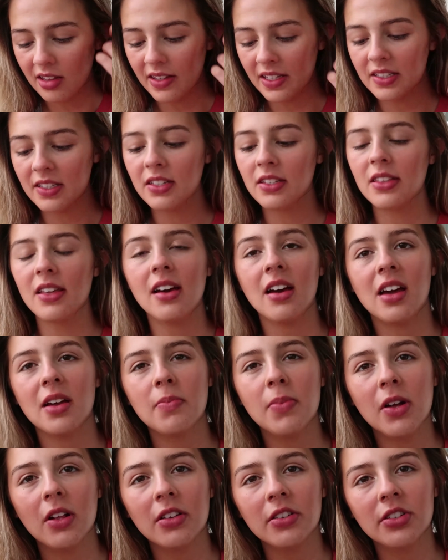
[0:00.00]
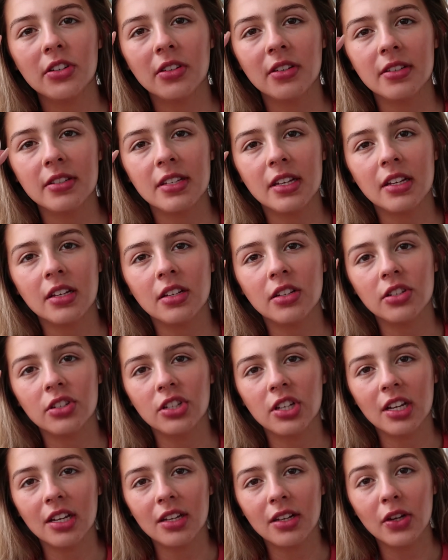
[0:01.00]
This is the eye polish in the
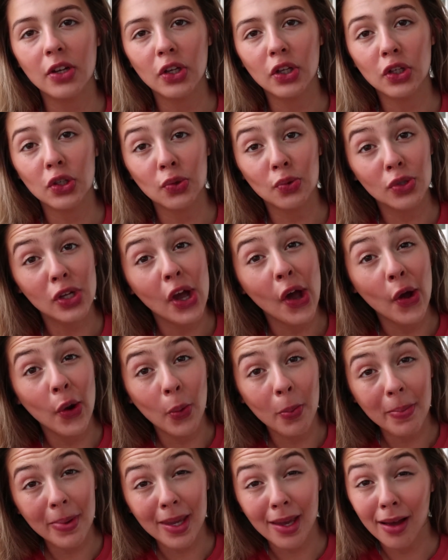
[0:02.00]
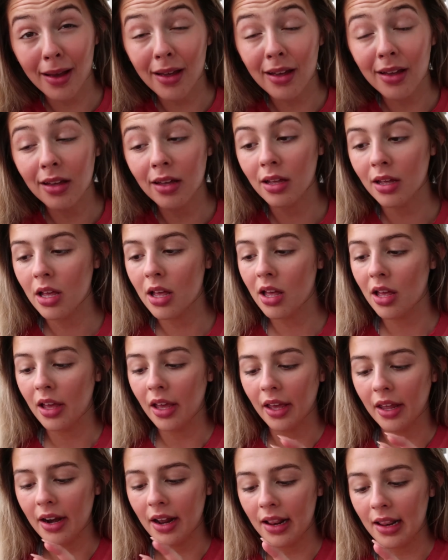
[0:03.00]
shade Utopia,
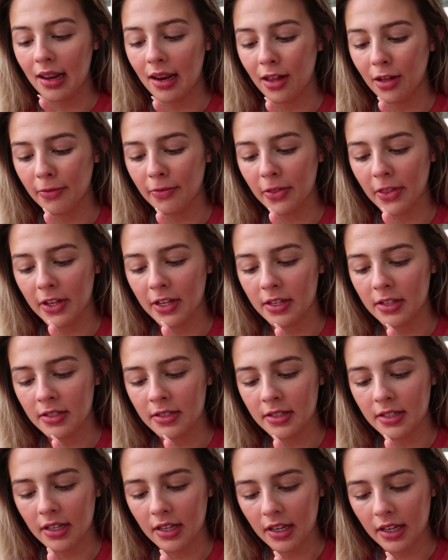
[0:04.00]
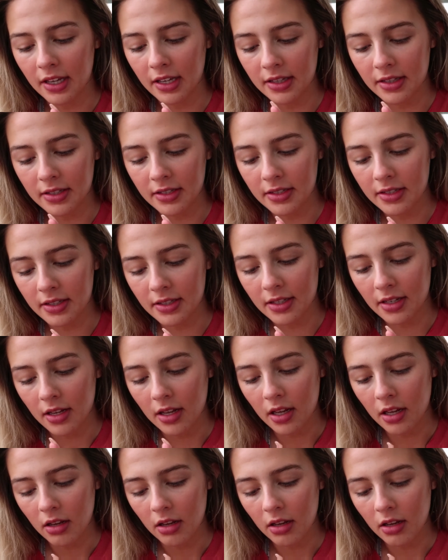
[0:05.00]
and I love this. It's